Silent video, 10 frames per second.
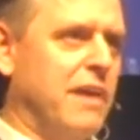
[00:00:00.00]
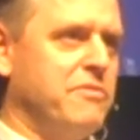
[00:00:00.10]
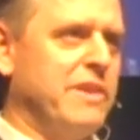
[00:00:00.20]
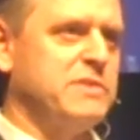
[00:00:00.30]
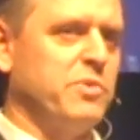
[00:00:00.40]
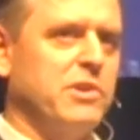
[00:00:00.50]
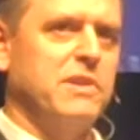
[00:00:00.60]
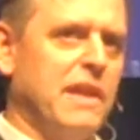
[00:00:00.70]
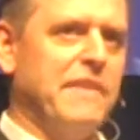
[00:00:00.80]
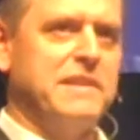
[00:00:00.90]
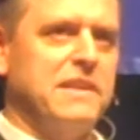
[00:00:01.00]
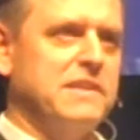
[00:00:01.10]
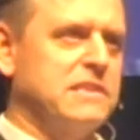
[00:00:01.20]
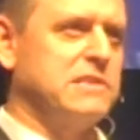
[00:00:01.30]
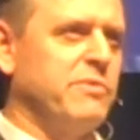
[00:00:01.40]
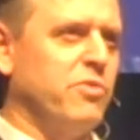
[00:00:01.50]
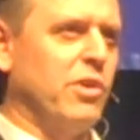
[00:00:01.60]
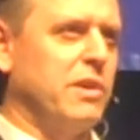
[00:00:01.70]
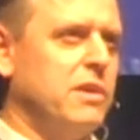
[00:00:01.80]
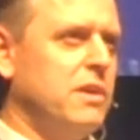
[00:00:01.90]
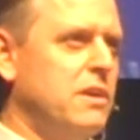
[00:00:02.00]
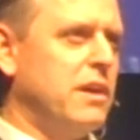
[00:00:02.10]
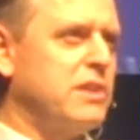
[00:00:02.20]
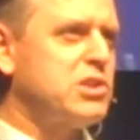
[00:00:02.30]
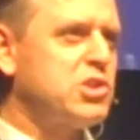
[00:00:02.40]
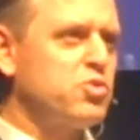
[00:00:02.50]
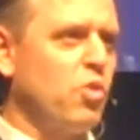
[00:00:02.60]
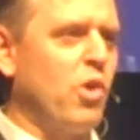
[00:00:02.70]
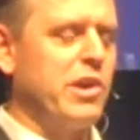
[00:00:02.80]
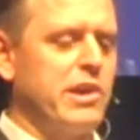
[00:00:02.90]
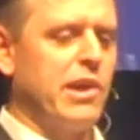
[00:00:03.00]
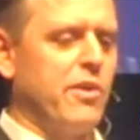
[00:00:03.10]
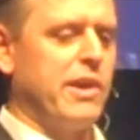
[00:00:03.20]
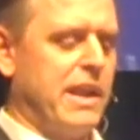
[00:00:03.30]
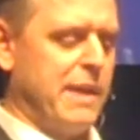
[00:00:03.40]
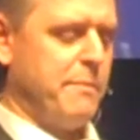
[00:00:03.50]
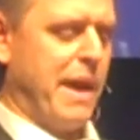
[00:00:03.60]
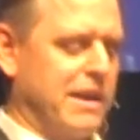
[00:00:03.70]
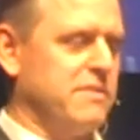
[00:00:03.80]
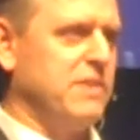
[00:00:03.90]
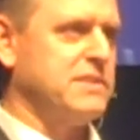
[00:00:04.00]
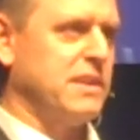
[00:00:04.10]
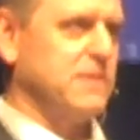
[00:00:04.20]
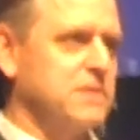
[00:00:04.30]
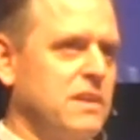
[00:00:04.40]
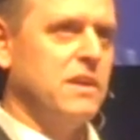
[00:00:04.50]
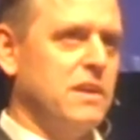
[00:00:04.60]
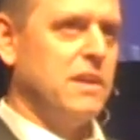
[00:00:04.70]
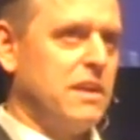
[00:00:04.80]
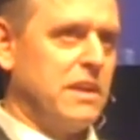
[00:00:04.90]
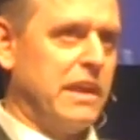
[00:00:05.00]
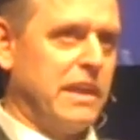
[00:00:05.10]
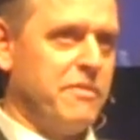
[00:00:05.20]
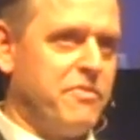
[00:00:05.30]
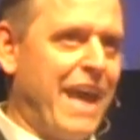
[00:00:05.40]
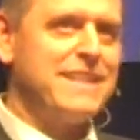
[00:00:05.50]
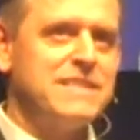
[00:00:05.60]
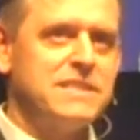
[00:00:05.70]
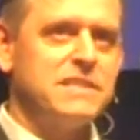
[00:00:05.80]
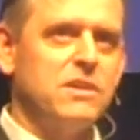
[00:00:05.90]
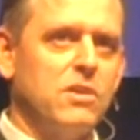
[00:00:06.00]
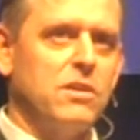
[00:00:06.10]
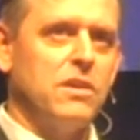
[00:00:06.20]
on Facebook that didn't exist before. Extraordinary impact of these things. If that's,